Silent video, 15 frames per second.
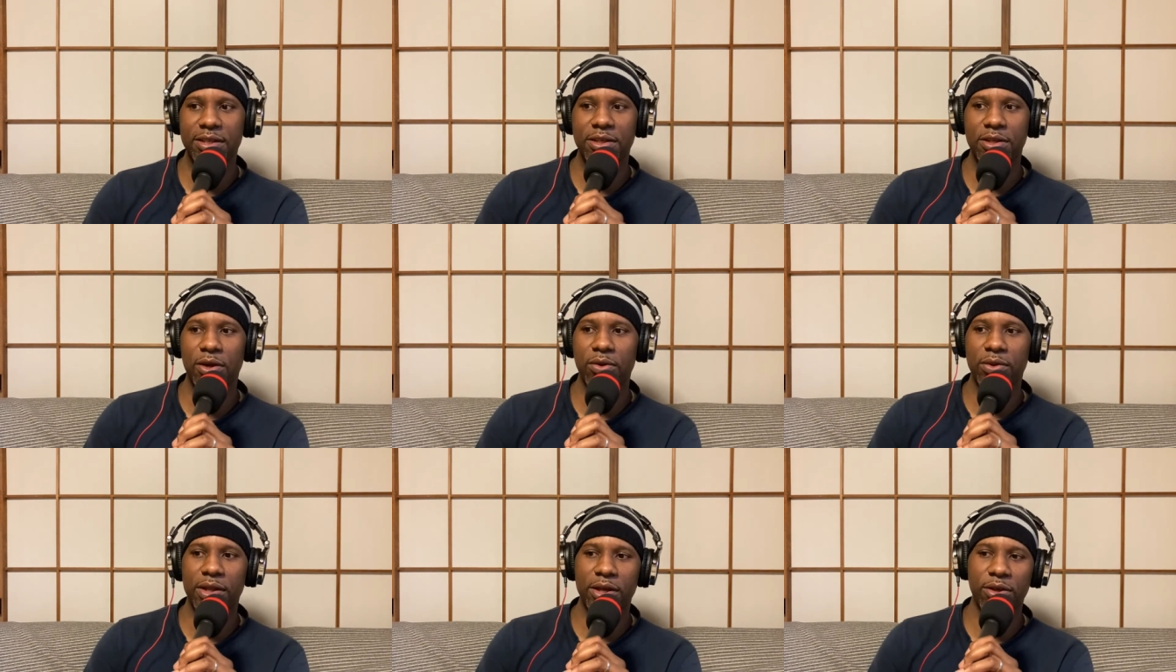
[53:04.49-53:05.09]

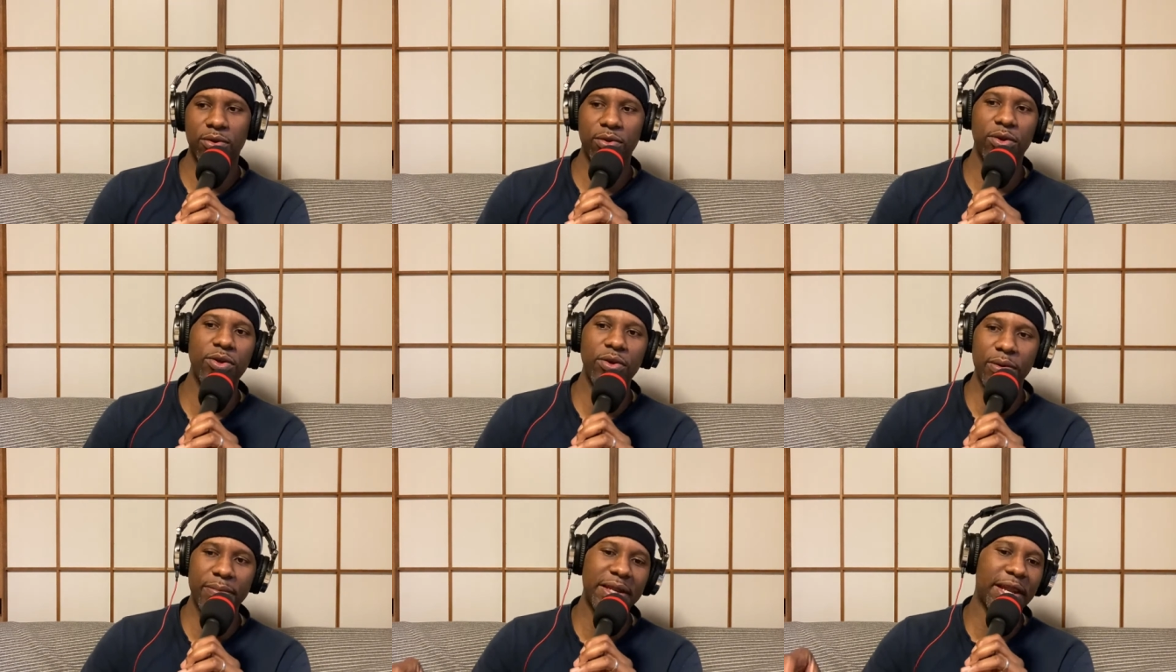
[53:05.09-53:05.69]
Like,
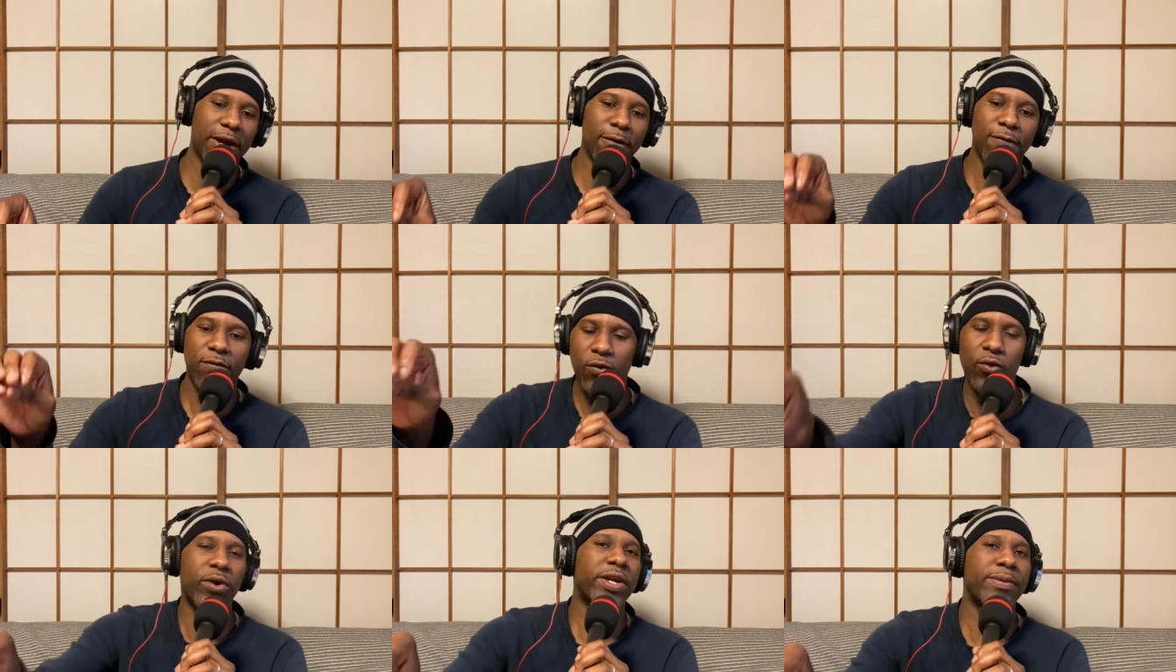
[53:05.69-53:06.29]
you can be like a
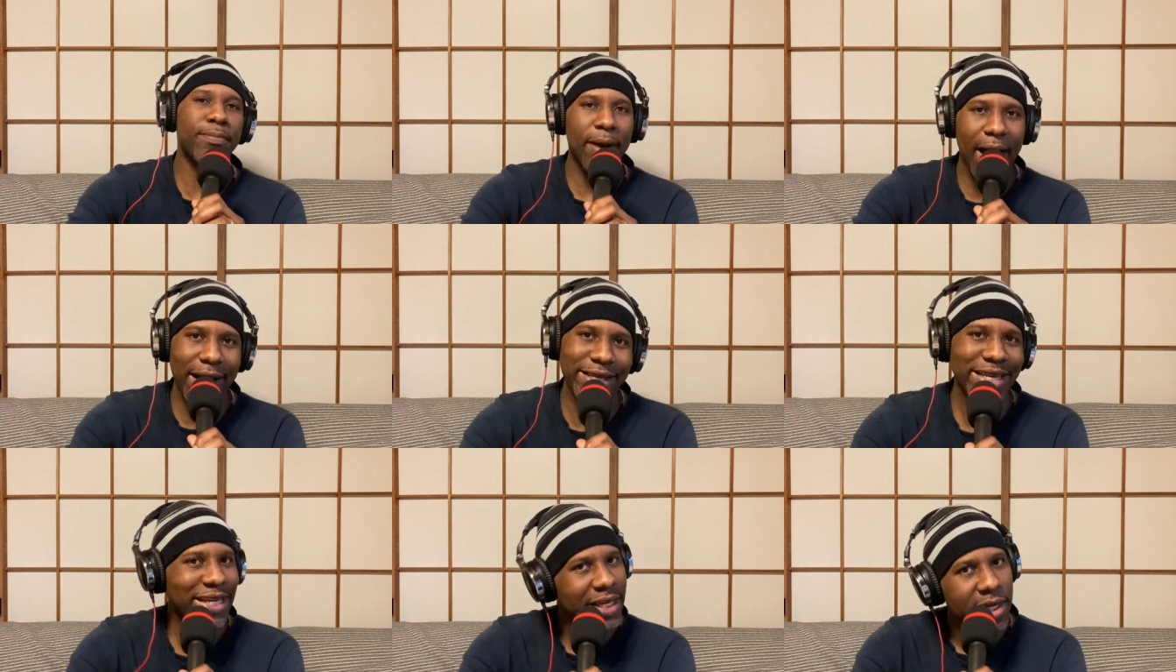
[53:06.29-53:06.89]
foreign
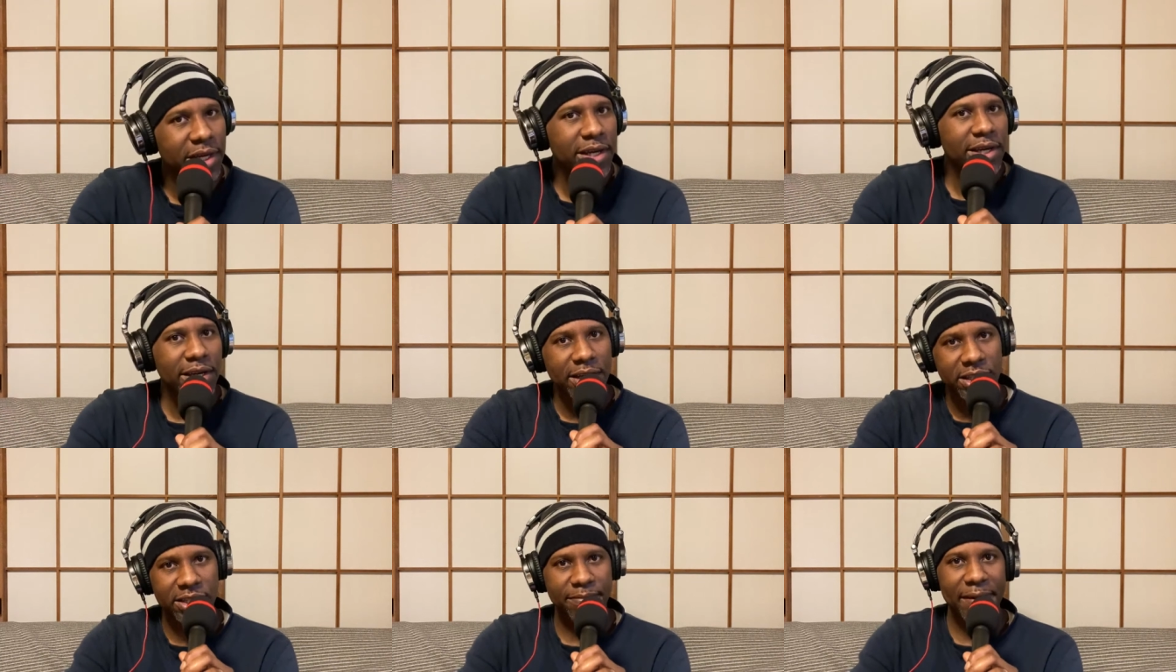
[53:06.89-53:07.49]
body
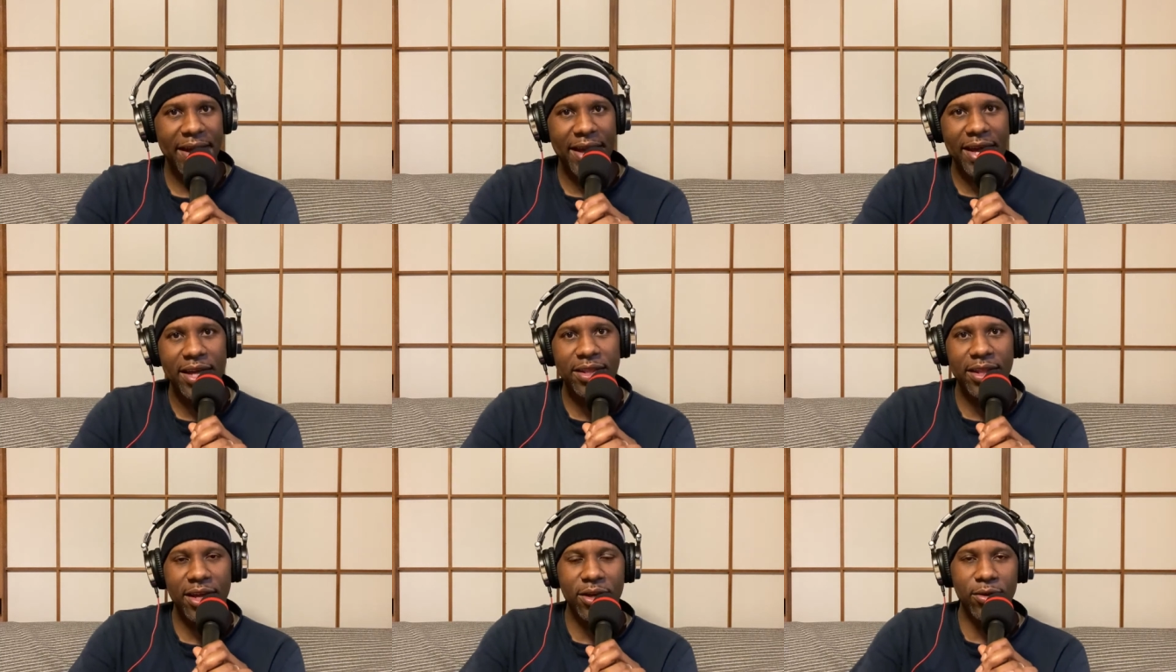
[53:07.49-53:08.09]
in
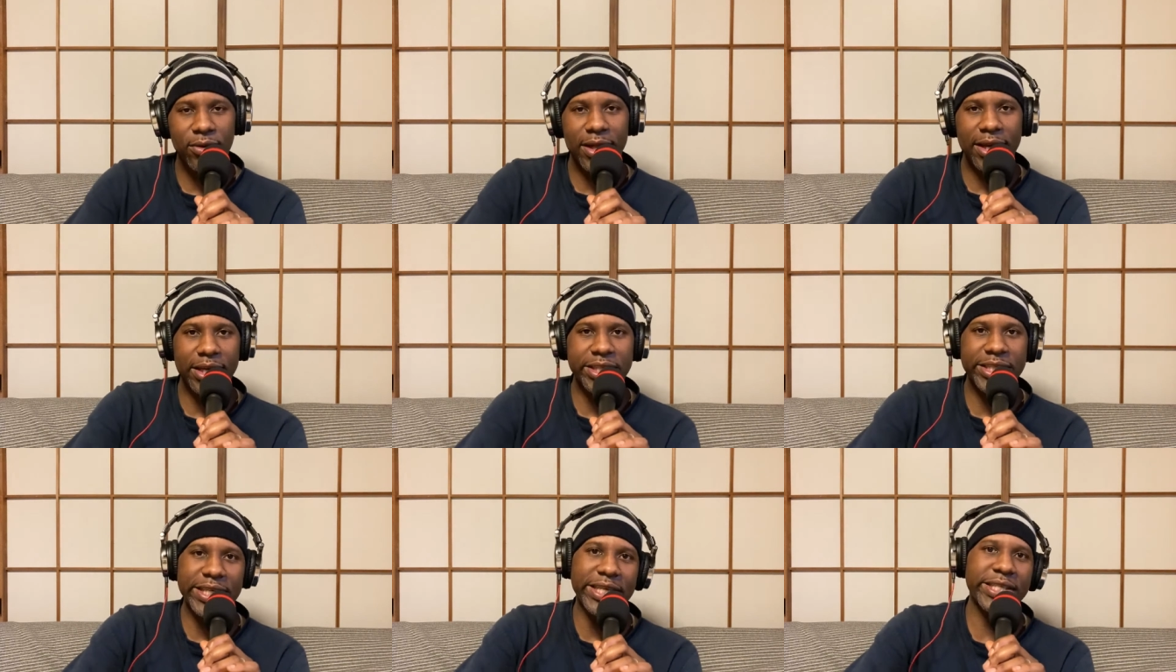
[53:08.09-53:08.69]
Japan, like you're like a
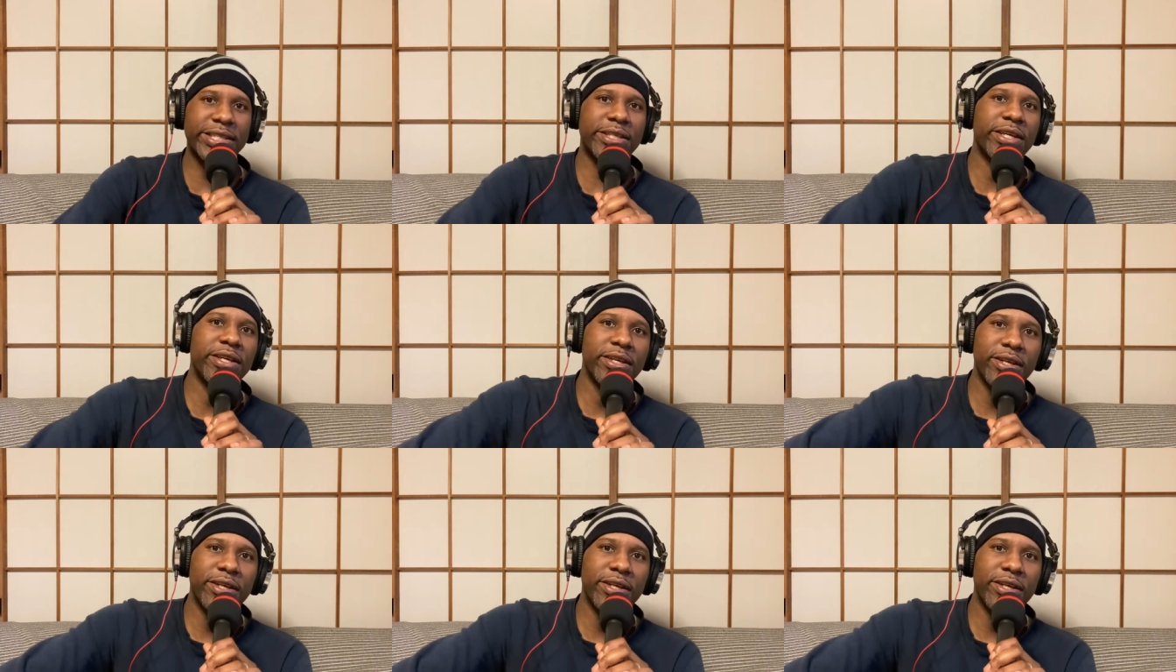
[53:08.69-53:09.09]
cyst.